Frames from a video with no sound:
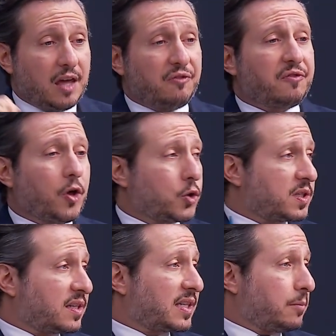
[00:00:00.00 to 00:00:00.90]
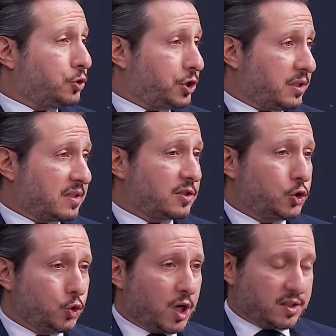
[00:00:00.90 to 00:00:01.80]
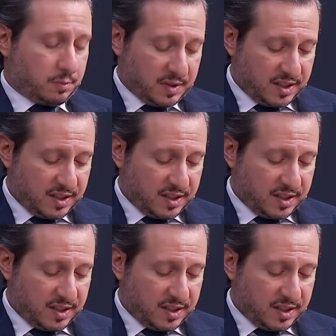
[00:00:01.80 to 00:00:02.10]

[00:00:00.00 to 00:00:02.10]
If those assumptions do not